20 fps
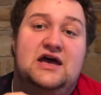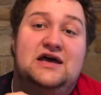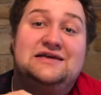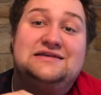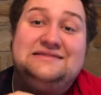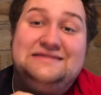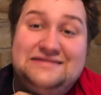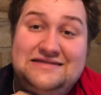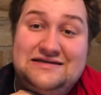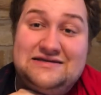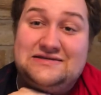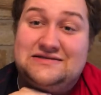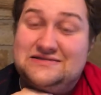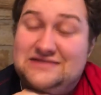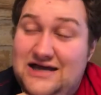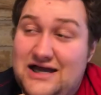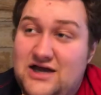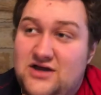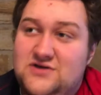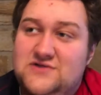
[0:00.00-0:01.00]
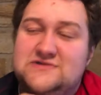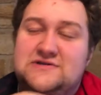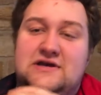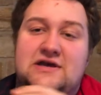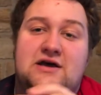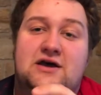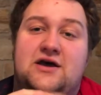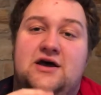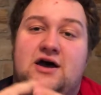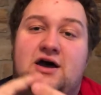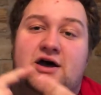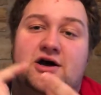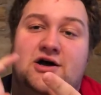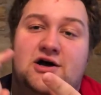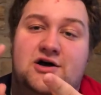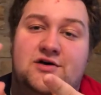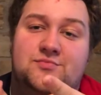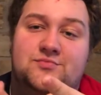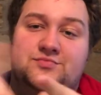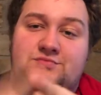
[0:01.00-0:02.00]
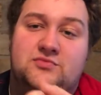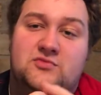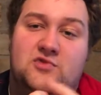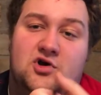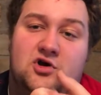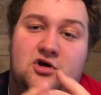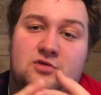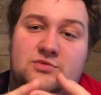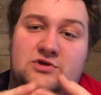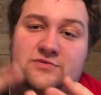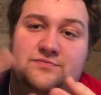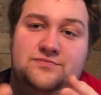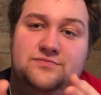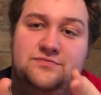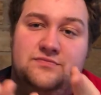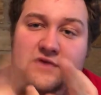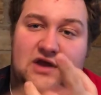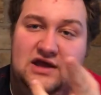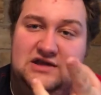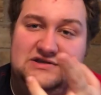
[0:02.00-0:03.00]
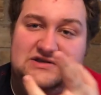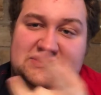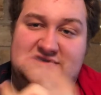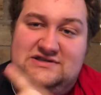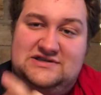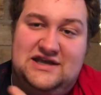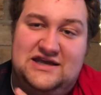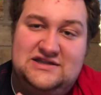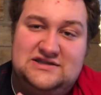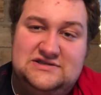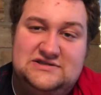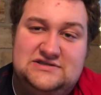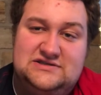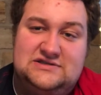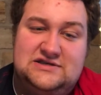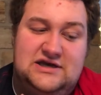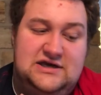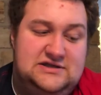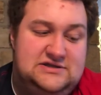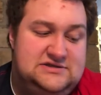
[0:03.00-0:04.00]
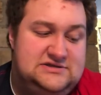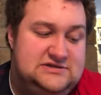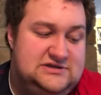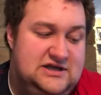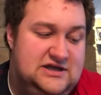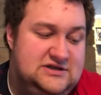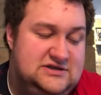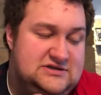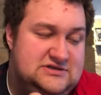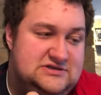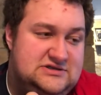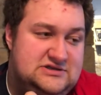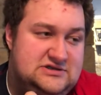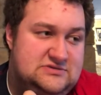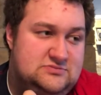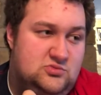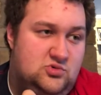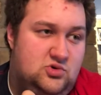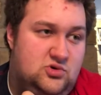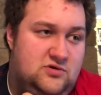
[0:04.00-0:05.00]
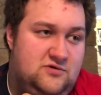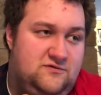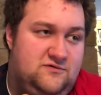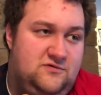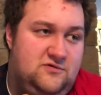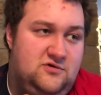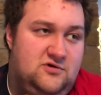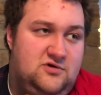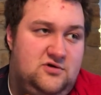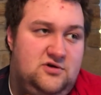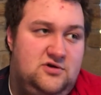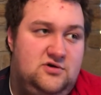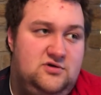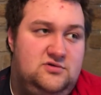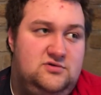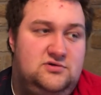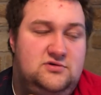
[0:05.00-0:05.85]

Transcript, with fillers: steel styles, um, carbon and stainless, and stainless is more for,